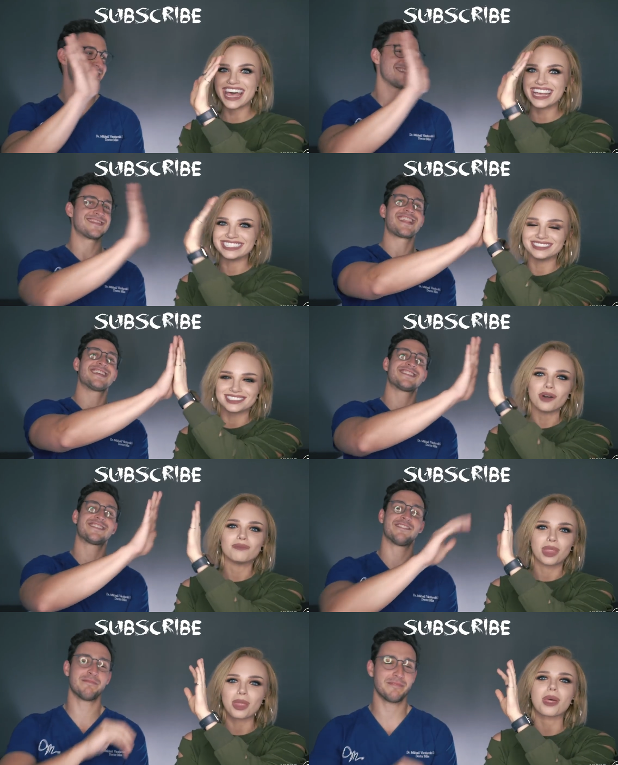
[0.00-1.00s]
Speaker 1: much sense. So,
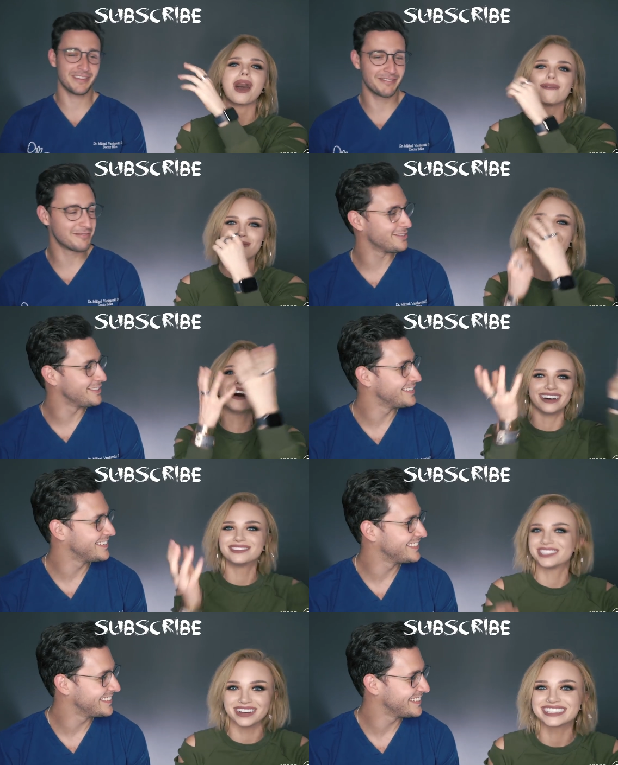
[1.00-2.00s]

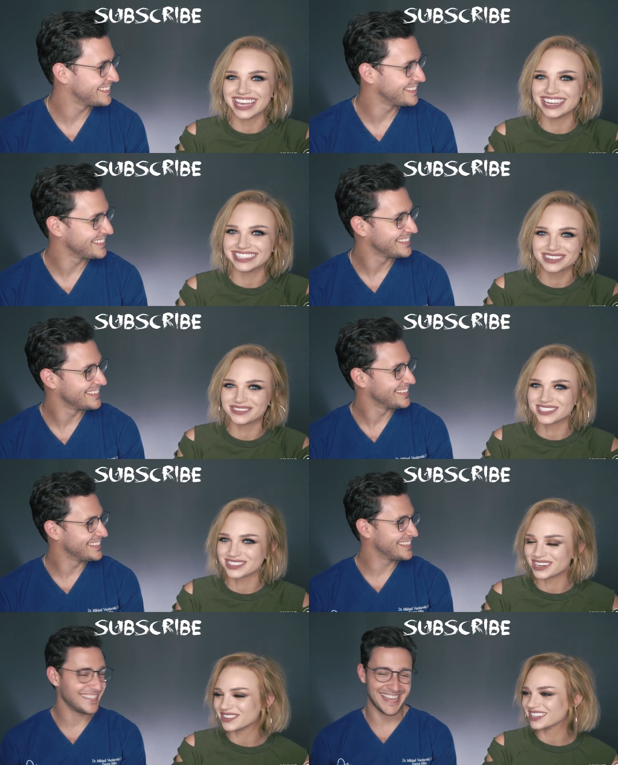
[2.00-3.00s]
I'm so excited that we're
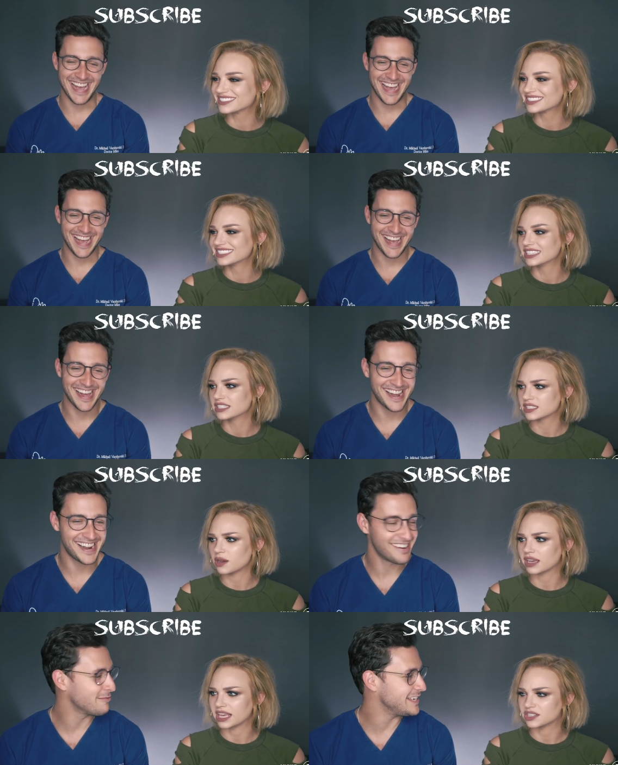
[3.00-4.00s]
both Scorpios. Yeah.
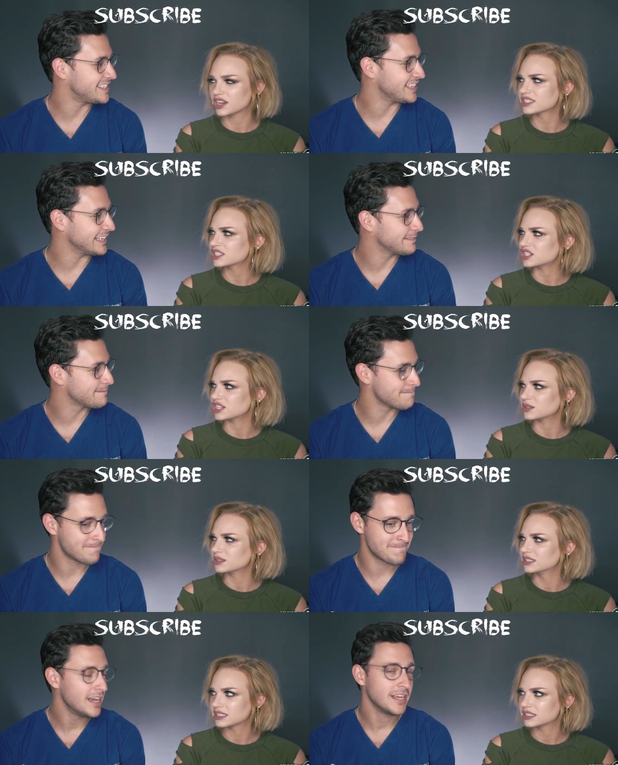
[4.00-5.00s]
So I
Speaker 2: can trust you.
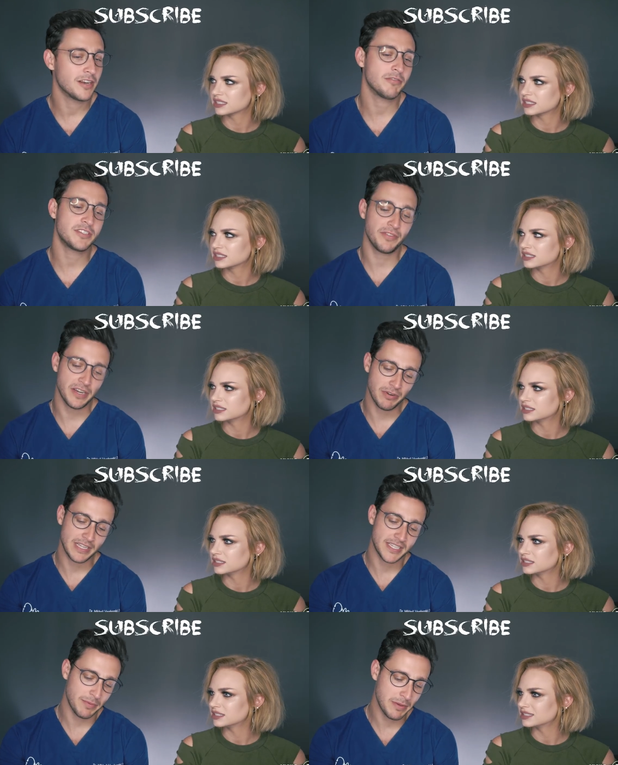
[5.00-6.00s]
You know what's funny?
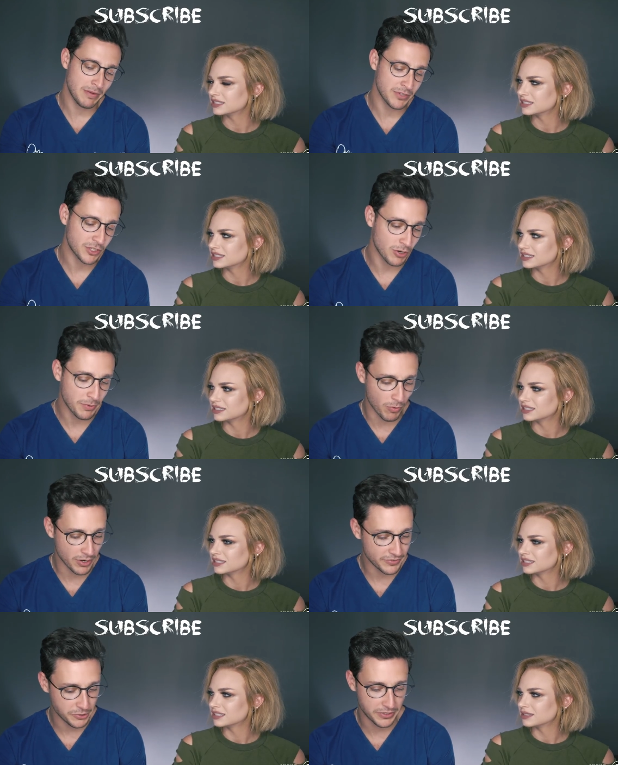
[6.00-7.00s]
When I tell people I'm a Scorpio,
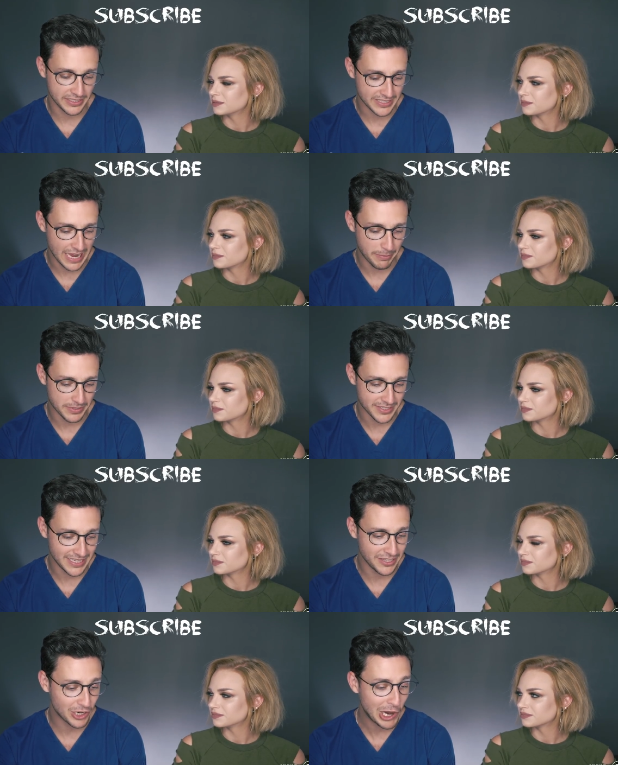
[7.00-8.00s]
one of two things happens.
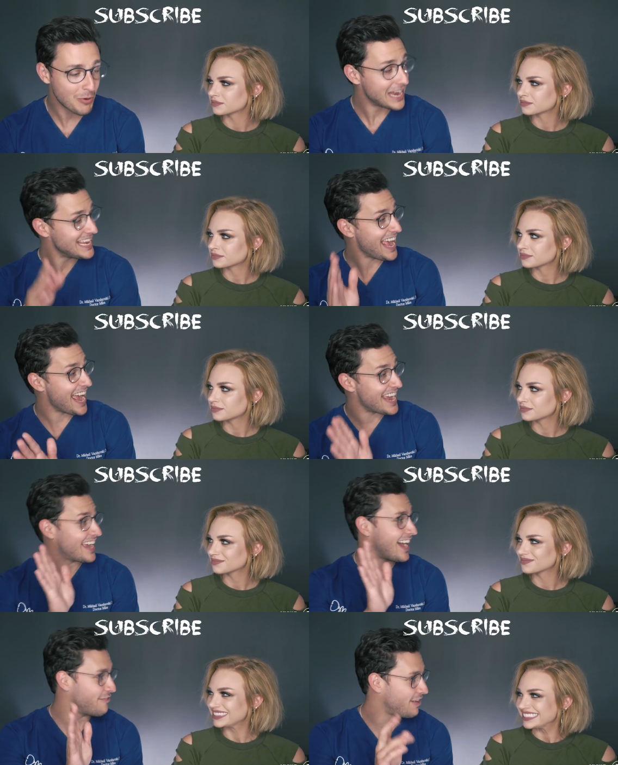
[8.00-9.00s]
They either go,
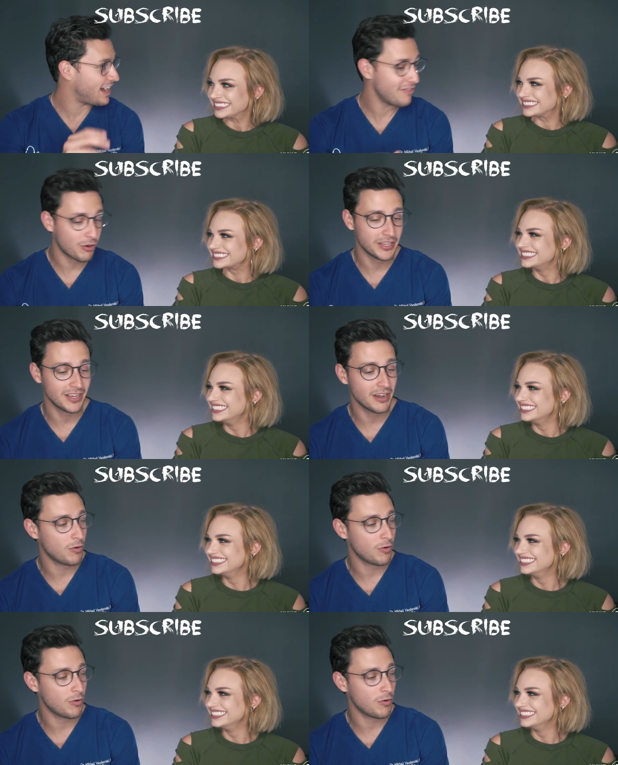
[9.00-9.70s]
yay, high five, or they